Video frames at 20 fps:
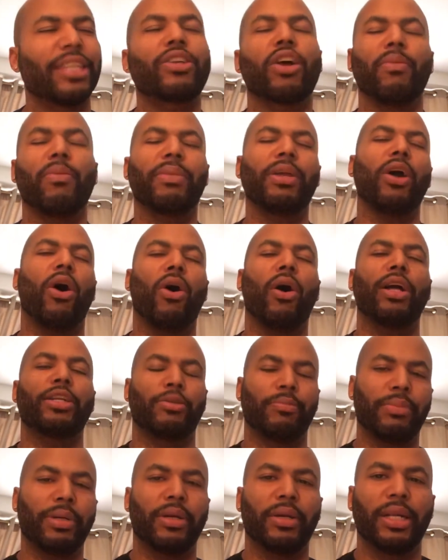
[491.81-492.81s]
it's going to be hard
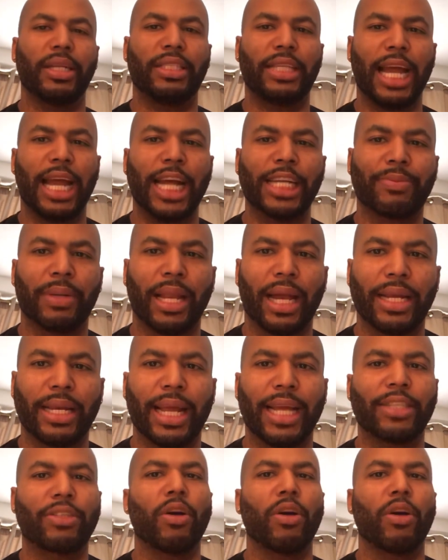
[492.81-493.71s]
to build an attachment like that.